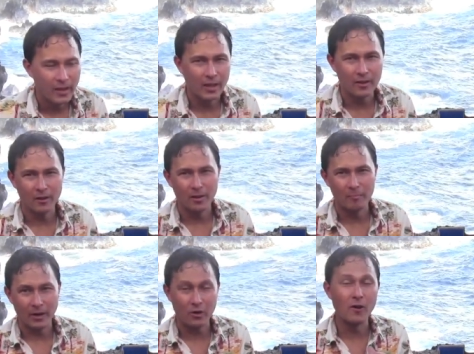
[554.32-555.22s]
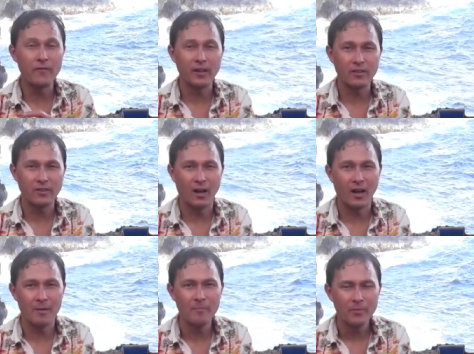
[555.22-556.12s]
And uh, my girlfriend at the
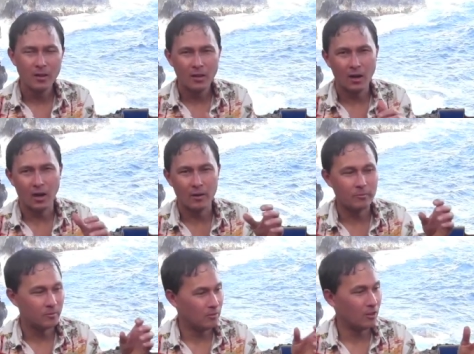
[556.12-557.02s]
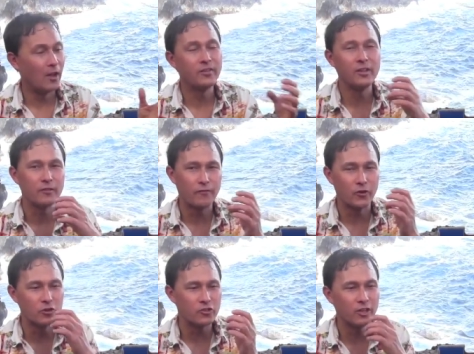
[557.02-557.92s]
time, uh, loves eating the
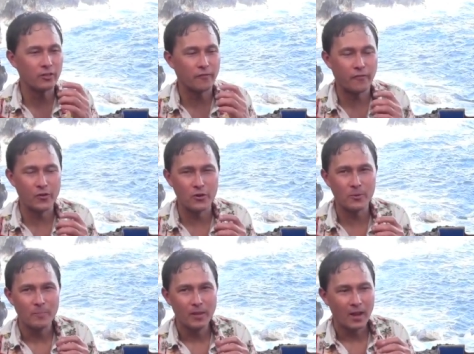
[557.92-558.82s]
fruit, she'd eat the fruit.